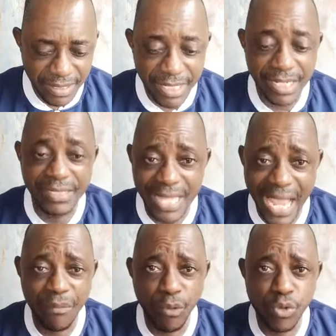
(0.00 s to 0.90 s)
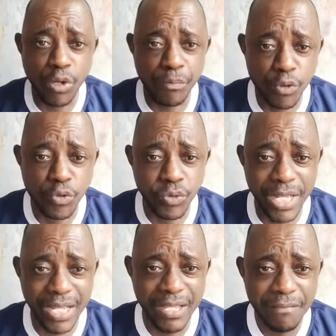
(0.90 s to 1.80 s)
Now the time we're supposed to
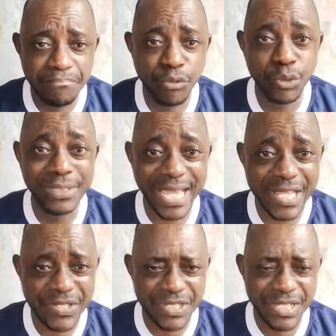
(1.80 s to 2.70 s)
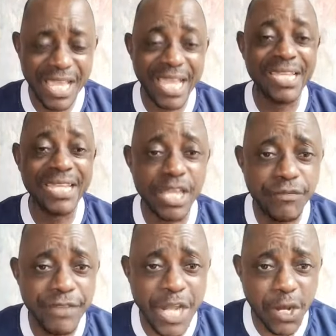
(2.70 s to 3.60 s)
be protest
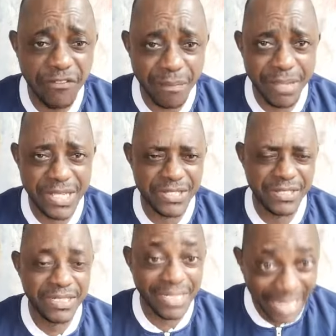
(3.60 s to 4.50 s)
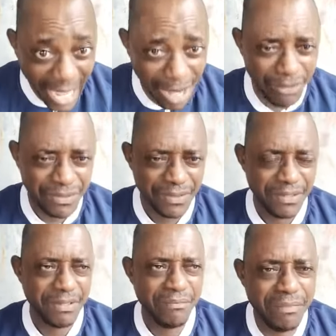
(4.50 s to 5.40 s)
against federal government. Now,
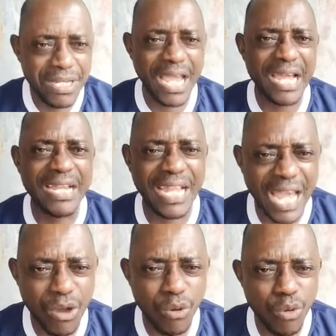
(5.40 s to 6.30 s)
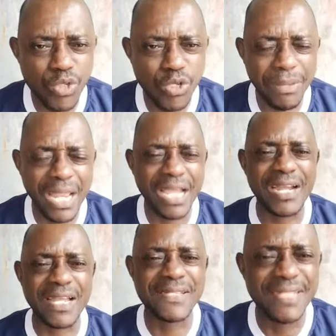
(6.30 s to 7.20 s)
may they allow us, may they
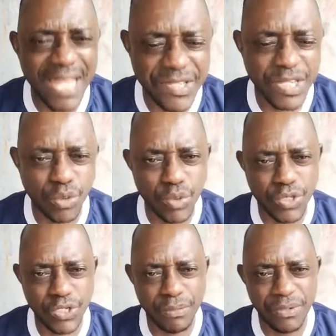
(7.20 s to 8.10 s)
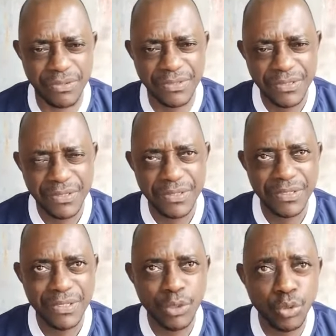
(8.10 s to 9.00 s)
grant license to us
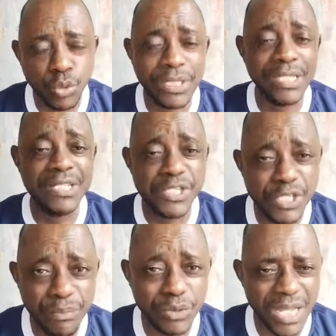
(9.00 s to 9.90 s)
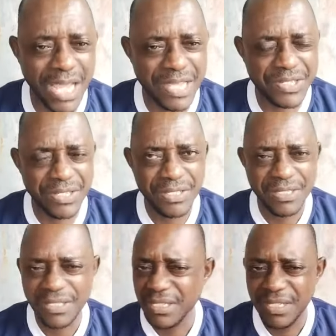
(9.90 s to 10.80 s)
to take distribute light.
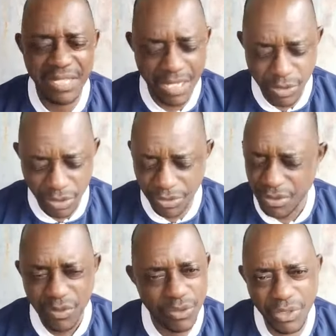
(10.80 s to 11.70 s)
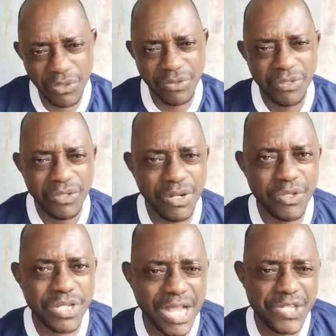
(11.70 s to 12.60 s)
That's all. No, all
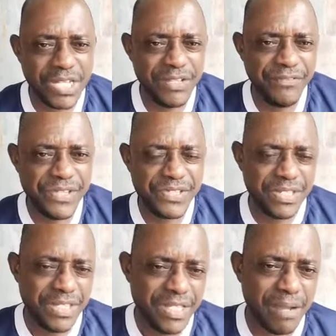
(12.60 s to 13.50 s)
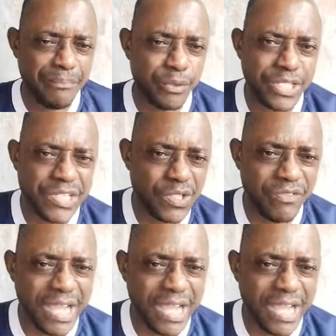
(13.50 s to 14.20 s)
those cash activists, they are protecting